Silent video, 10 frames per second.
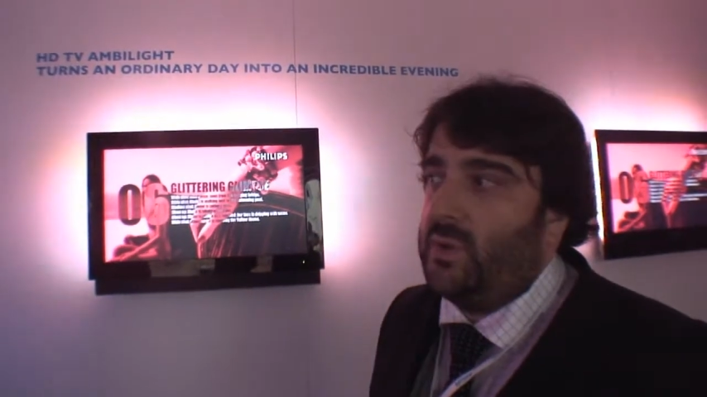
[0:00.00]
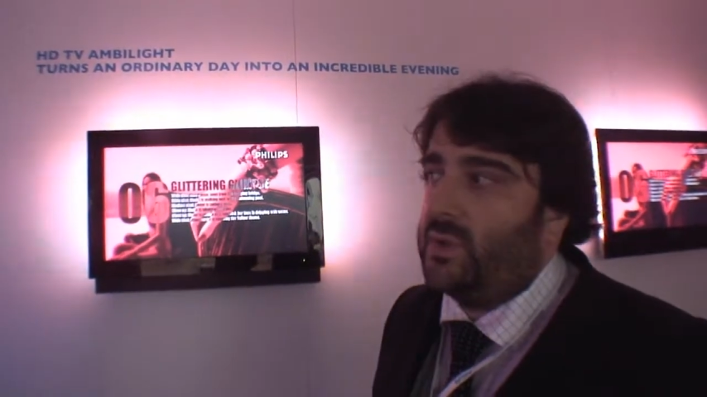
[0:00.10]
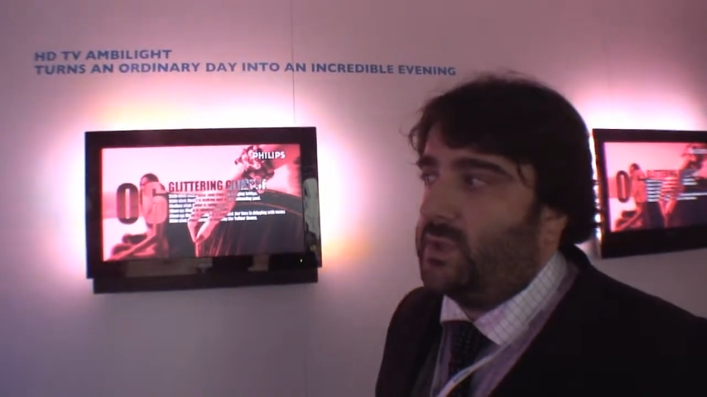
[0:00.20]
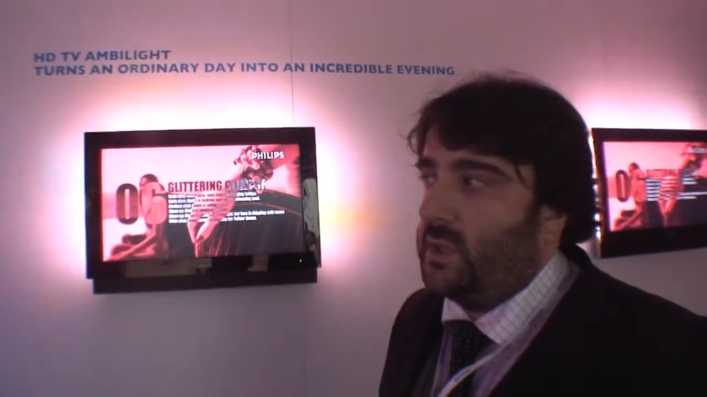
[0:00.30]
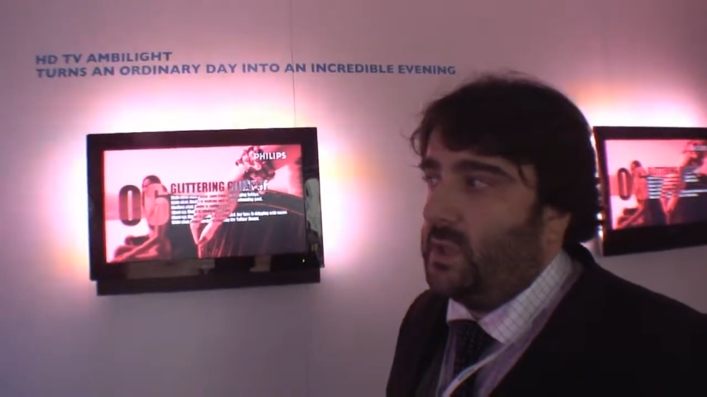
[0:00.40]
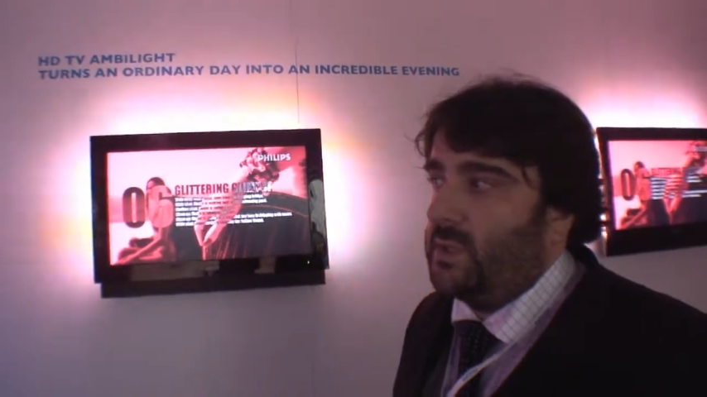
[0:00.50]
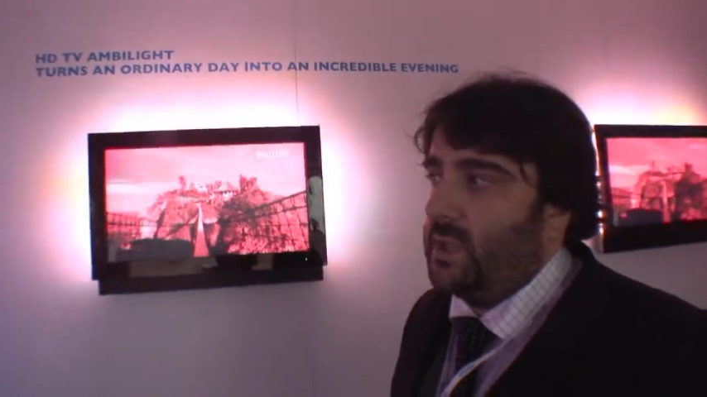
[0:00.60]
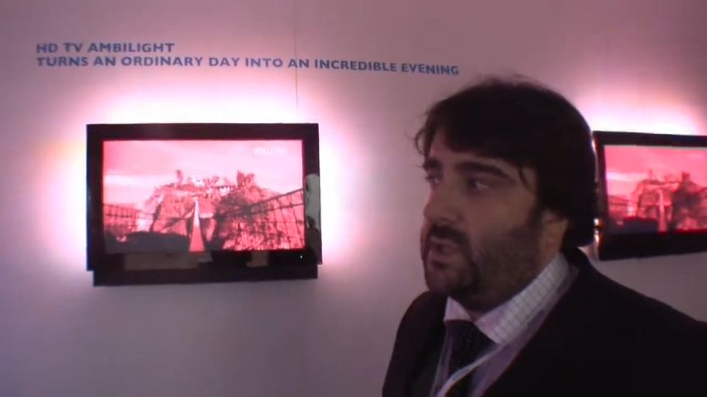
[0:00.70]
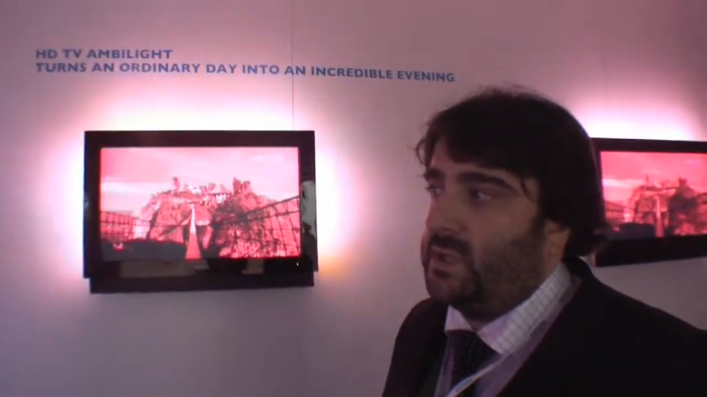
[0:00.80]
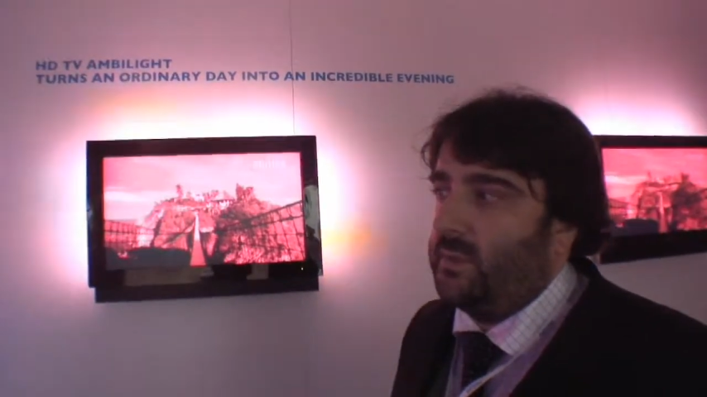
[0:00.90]
who's he's
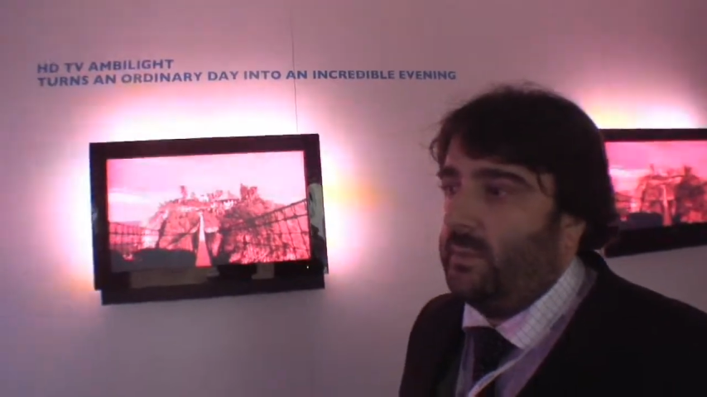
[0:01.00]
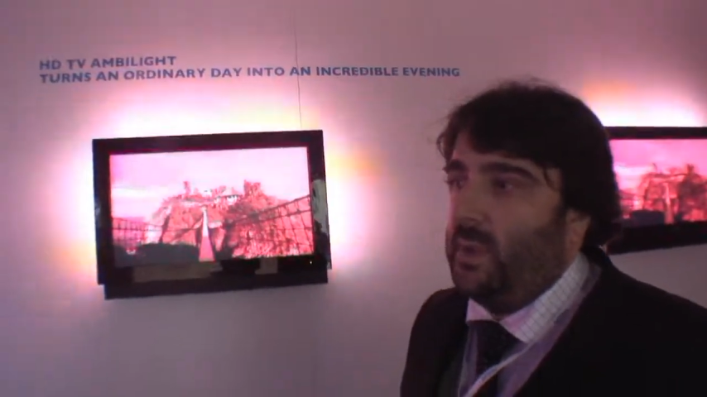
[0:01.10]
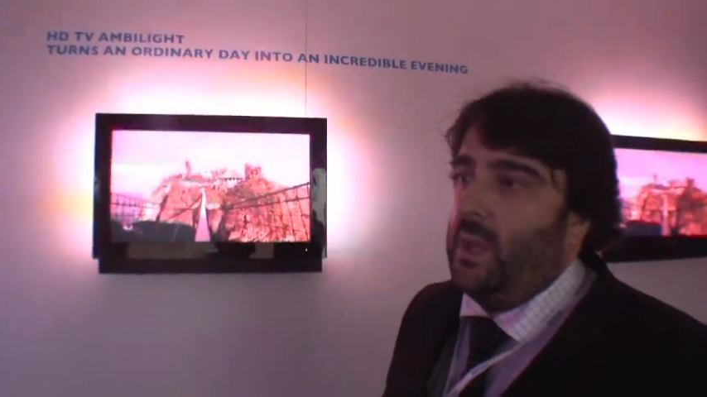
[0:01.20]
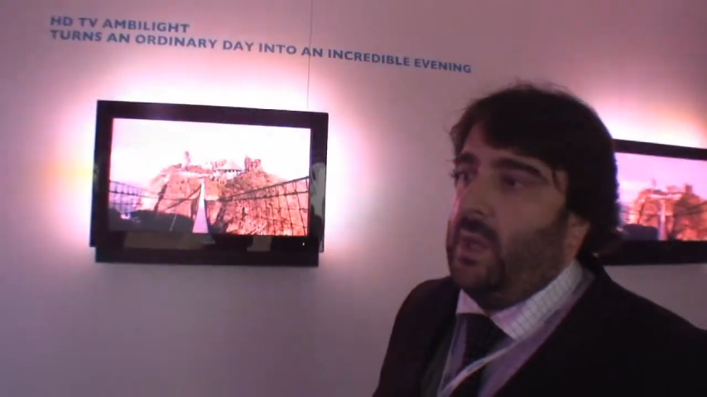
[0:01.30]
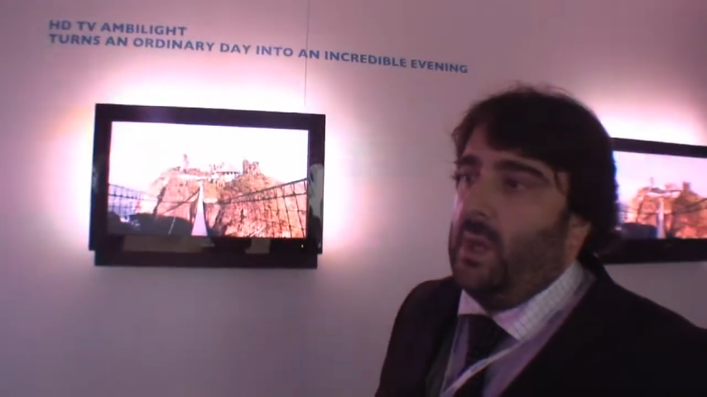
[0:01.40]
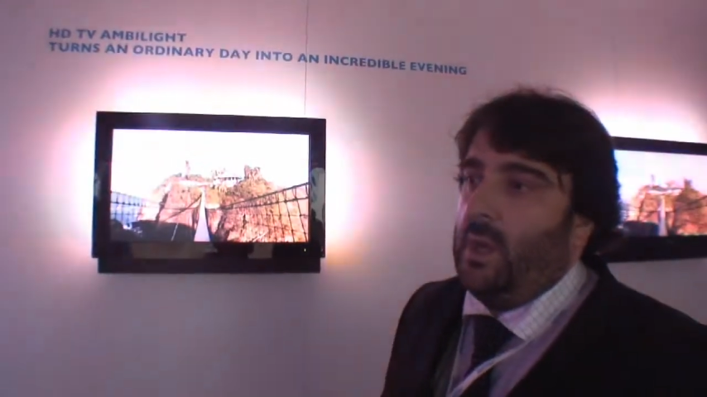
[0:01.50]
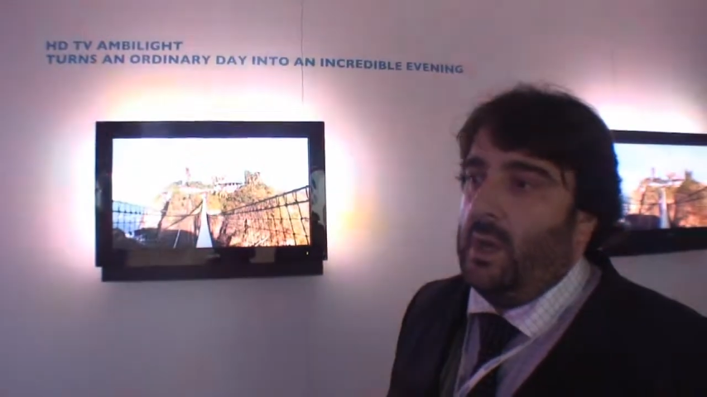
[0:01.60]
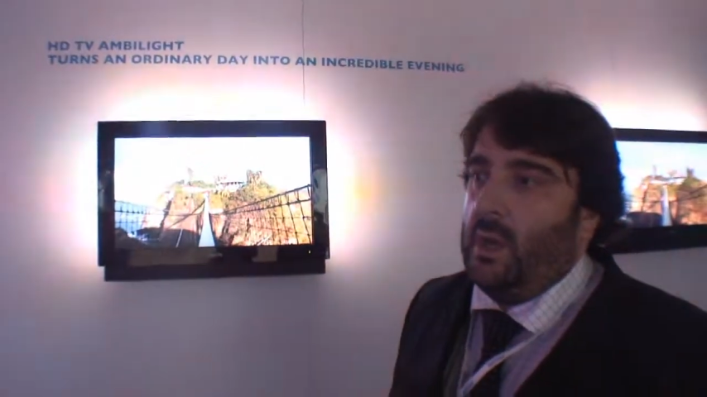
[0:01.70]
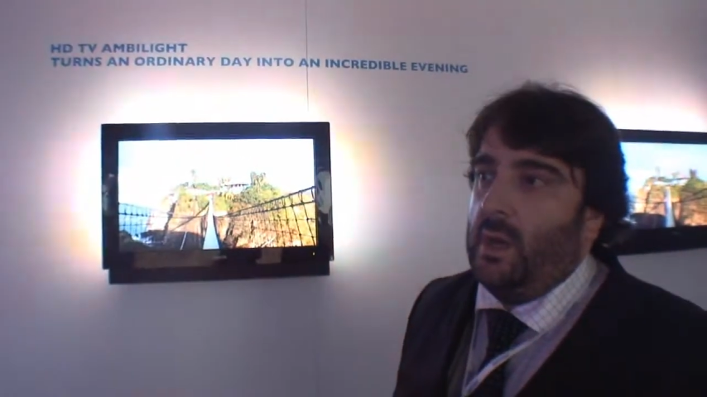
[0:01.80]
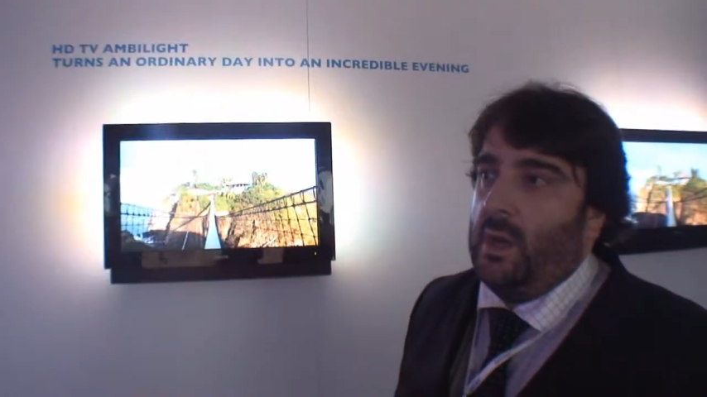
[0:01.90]
done some
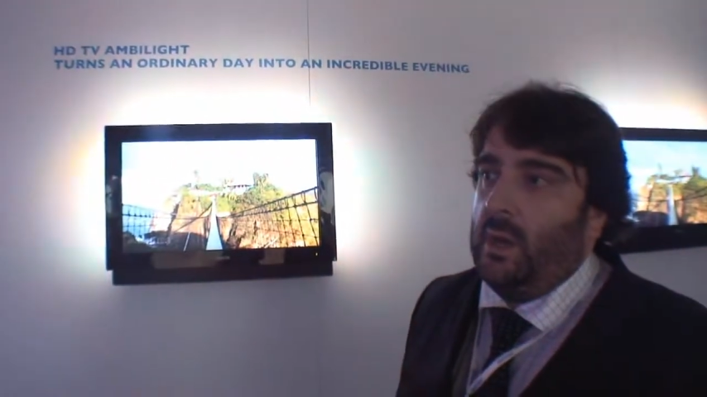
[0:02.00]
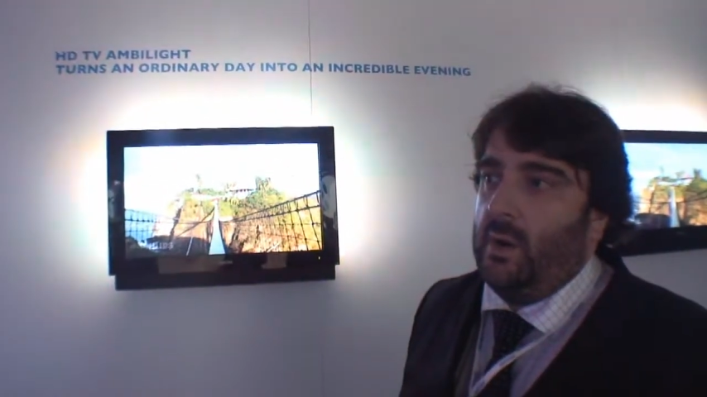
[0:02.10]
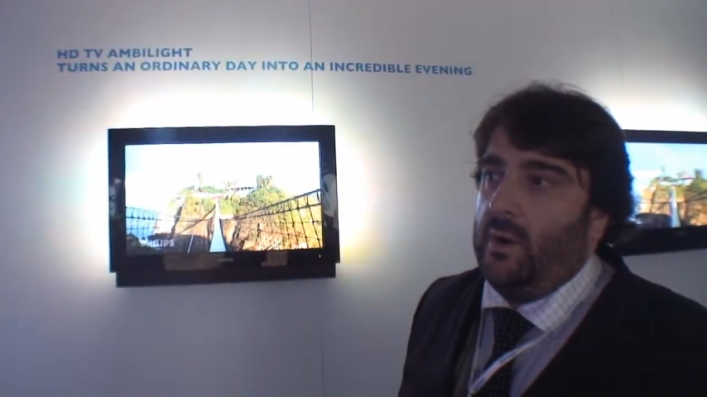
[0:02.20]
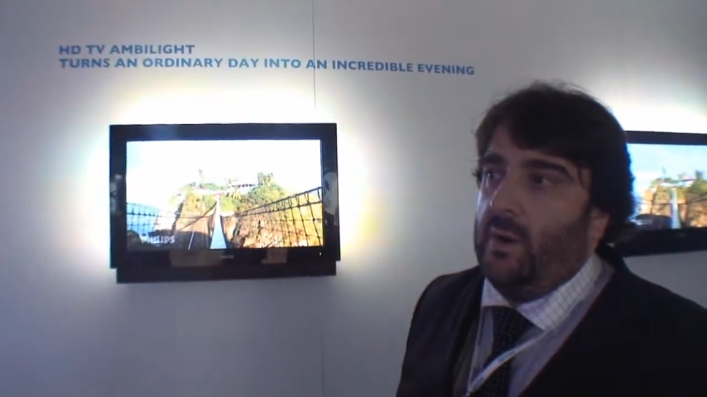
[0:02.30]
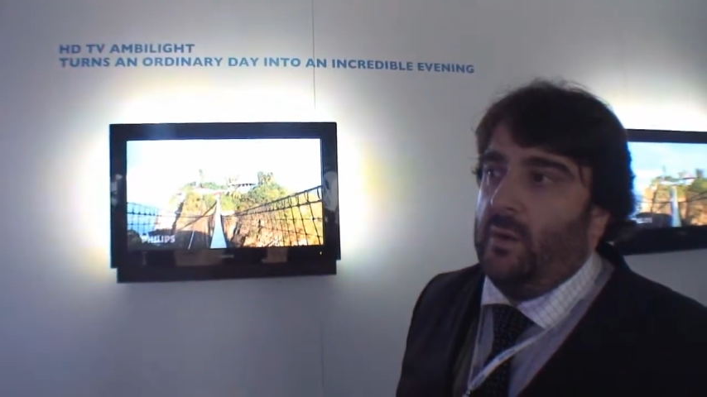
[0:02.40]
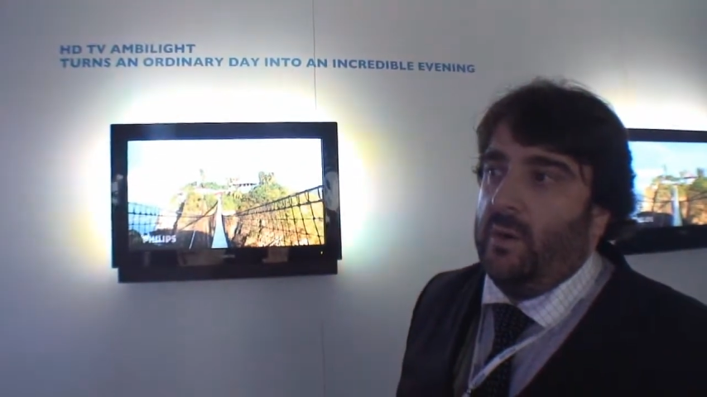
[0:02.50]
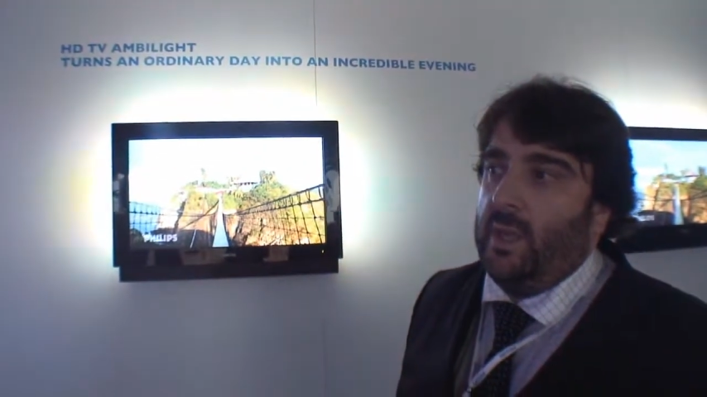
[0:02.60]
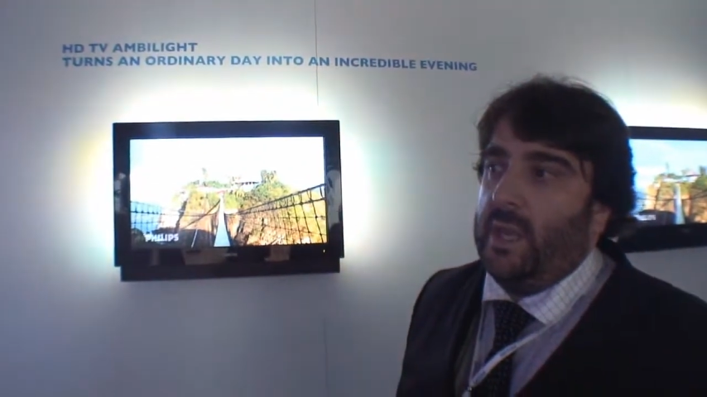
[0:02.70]
uh,